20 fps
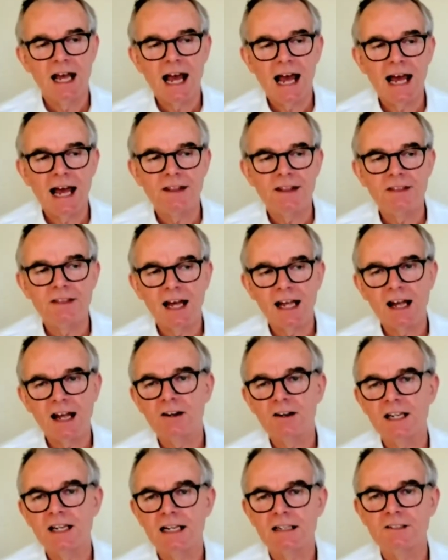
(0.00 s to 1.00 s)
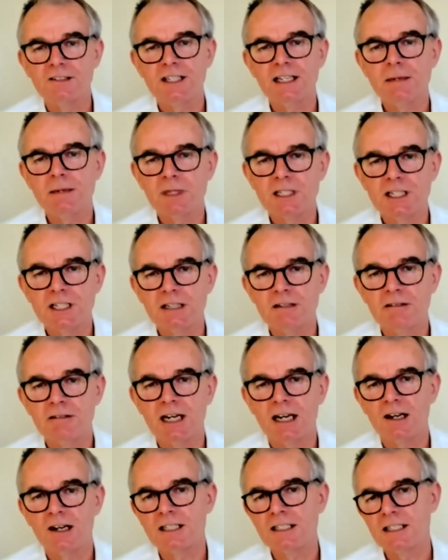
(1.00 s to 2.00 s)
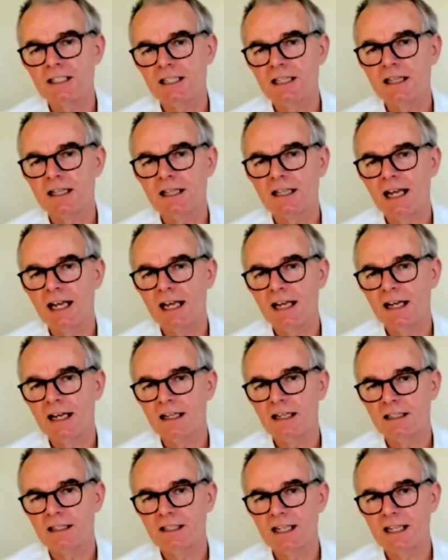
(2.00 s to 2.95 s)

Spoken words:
and they are now dematerializing their